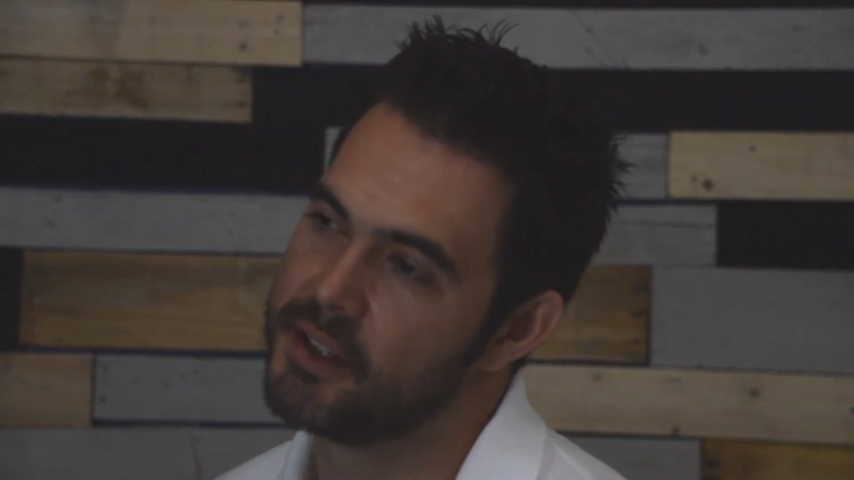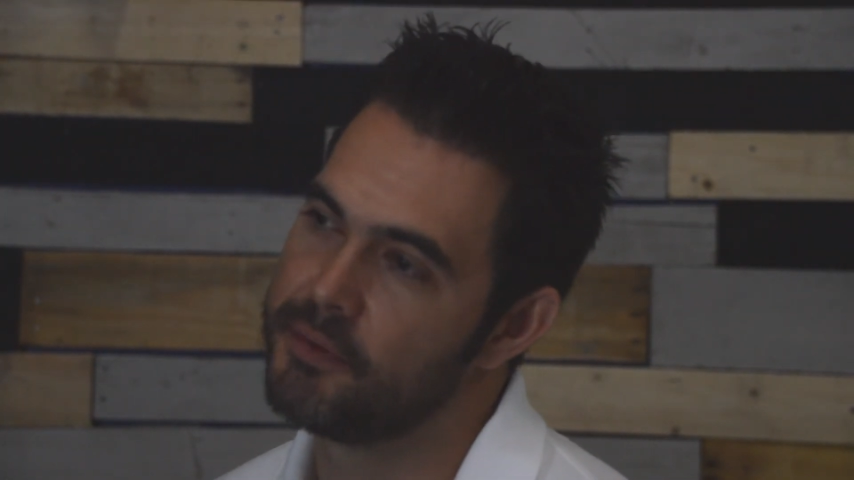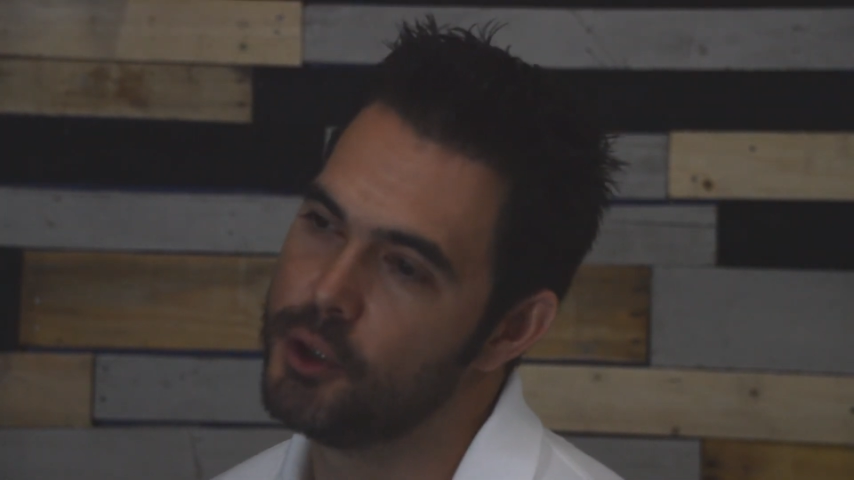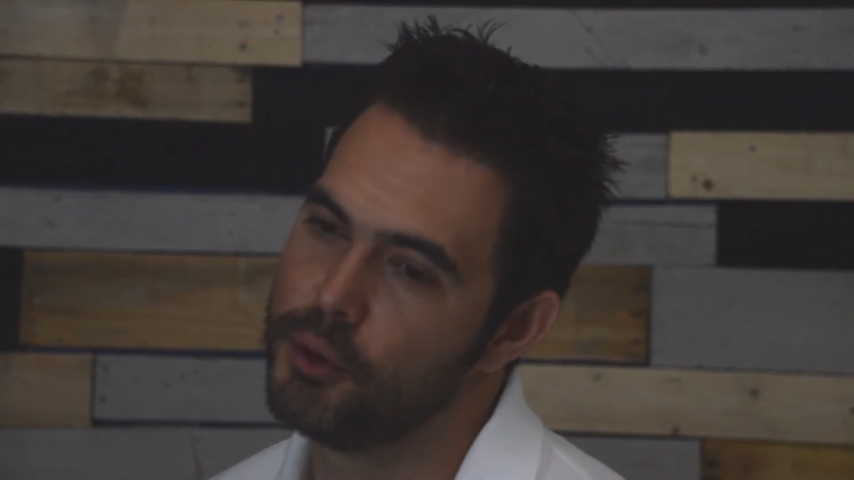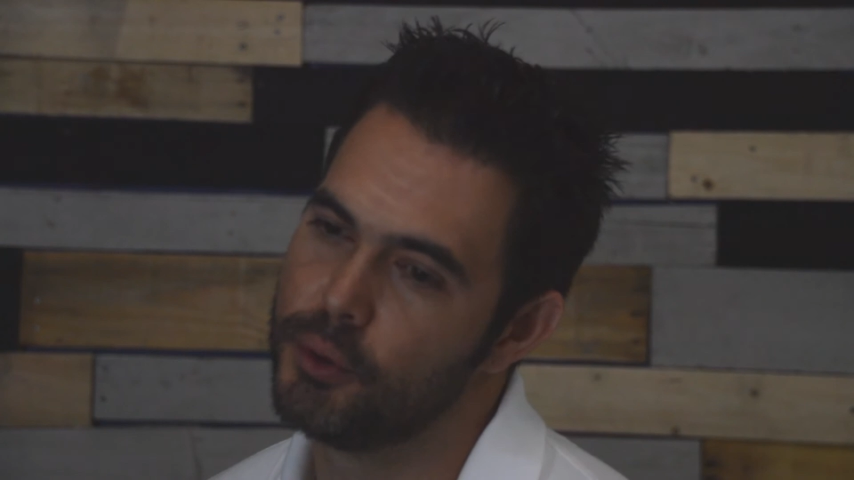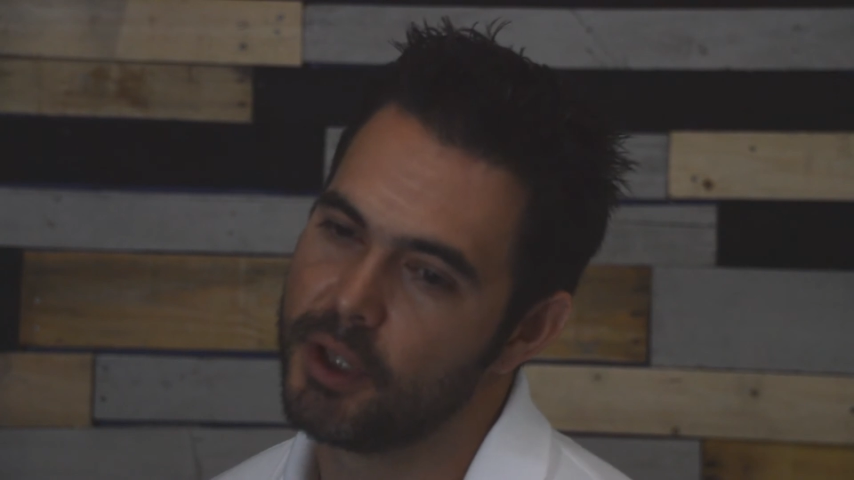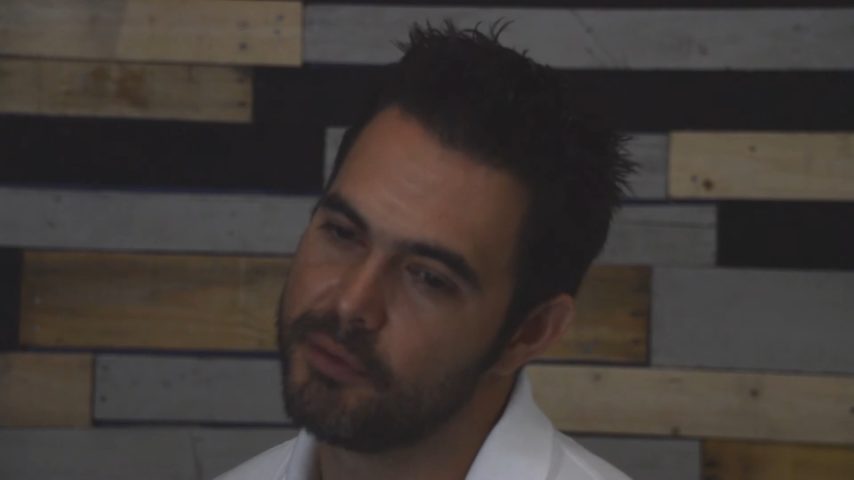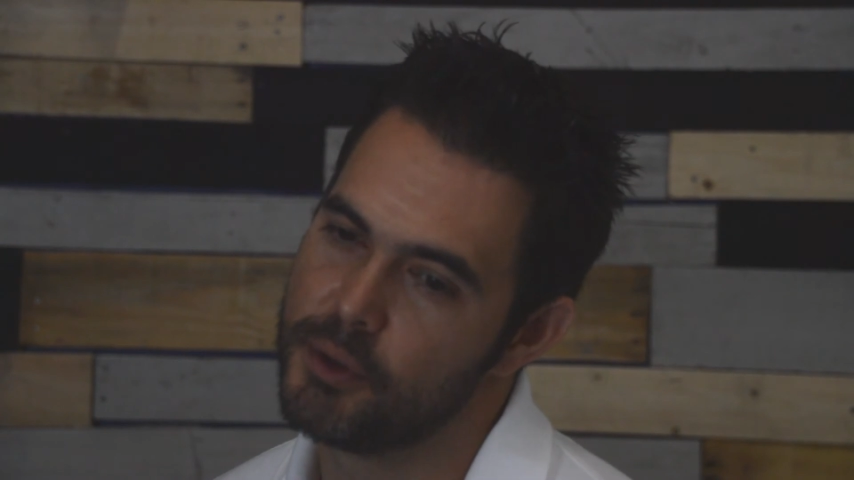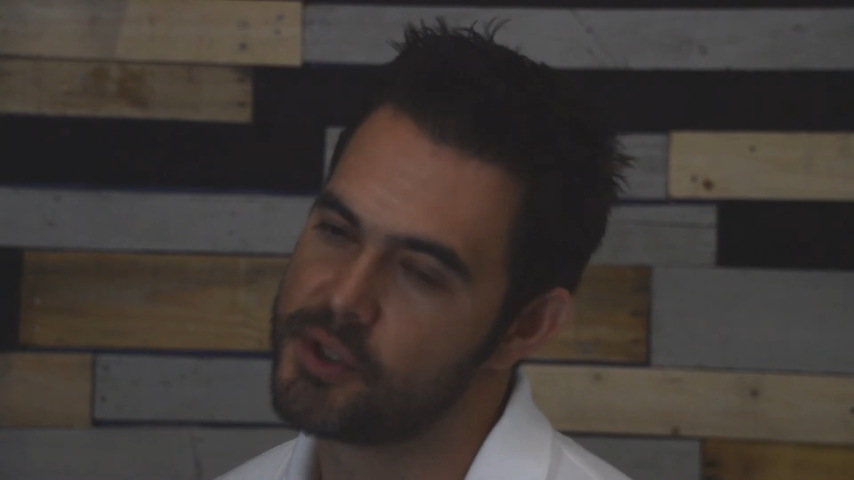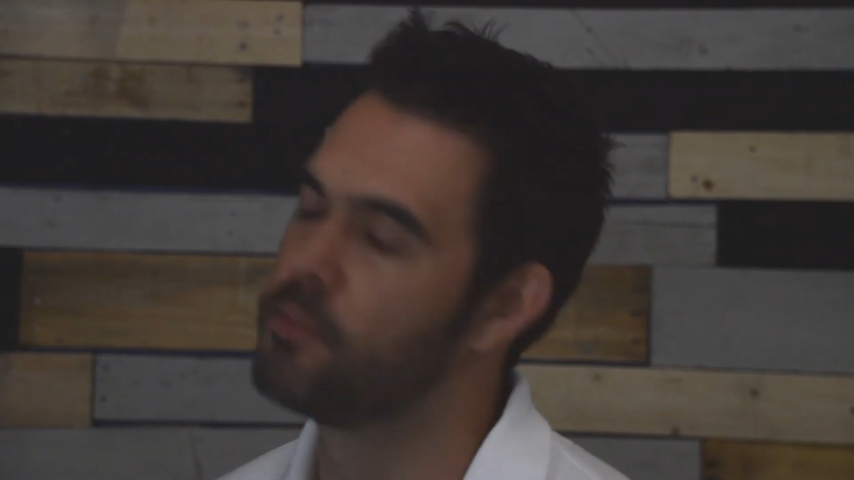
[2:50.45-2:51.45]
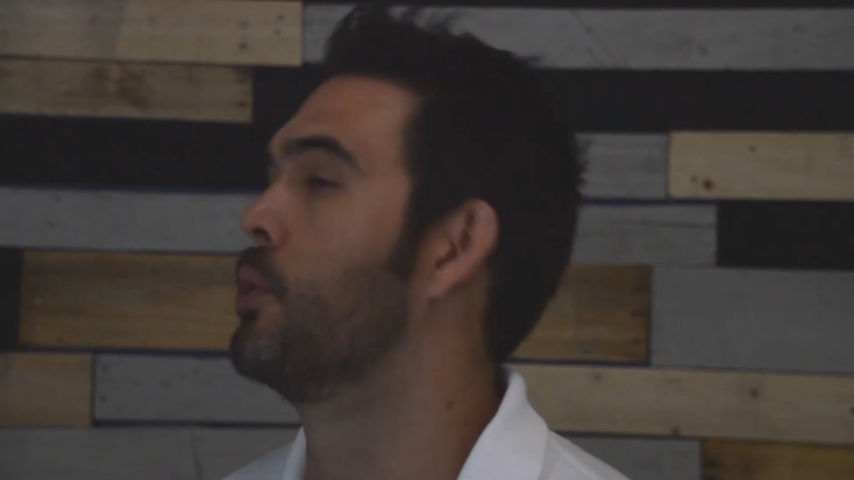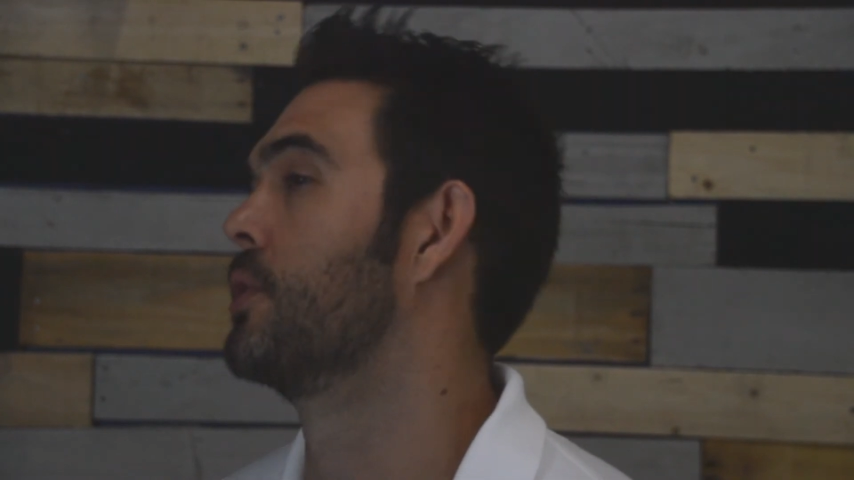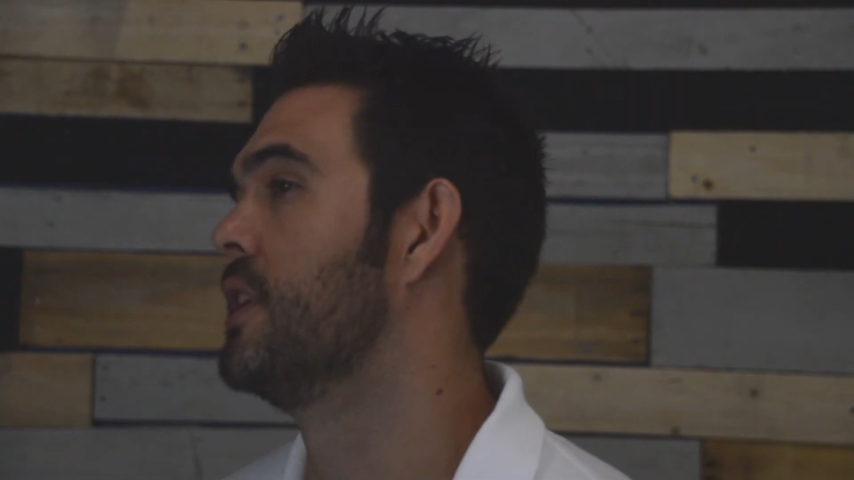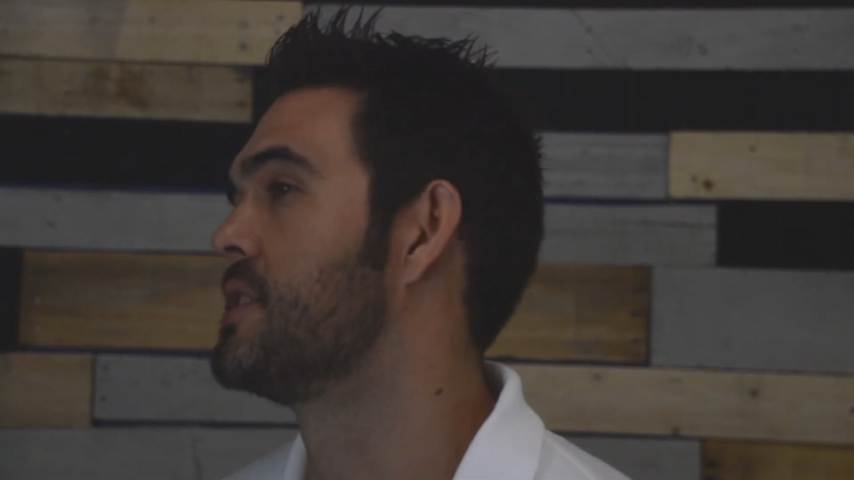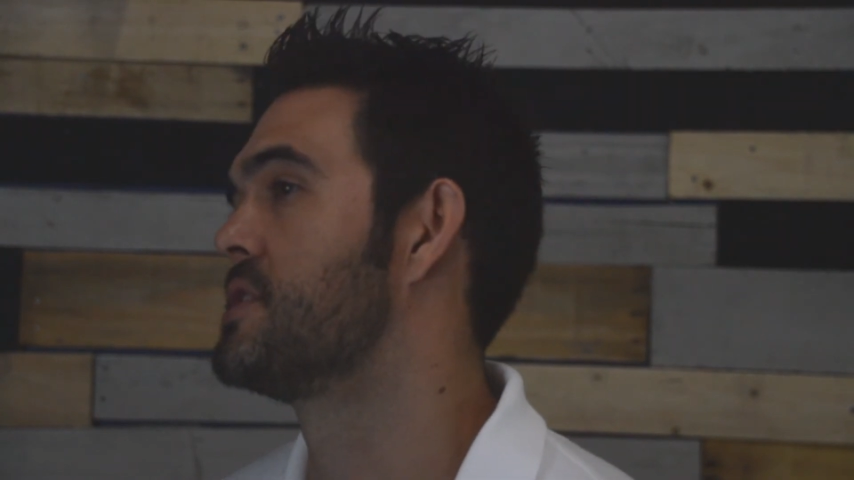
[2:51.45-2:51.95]
if you
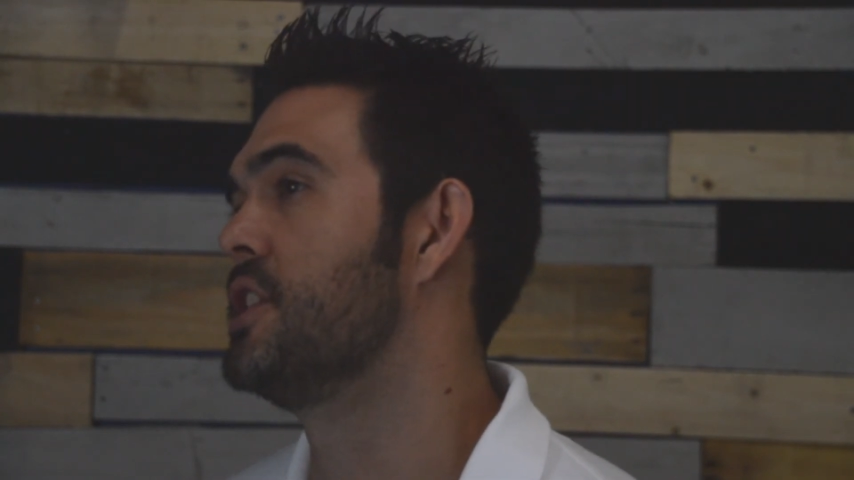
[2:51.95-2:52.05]
support us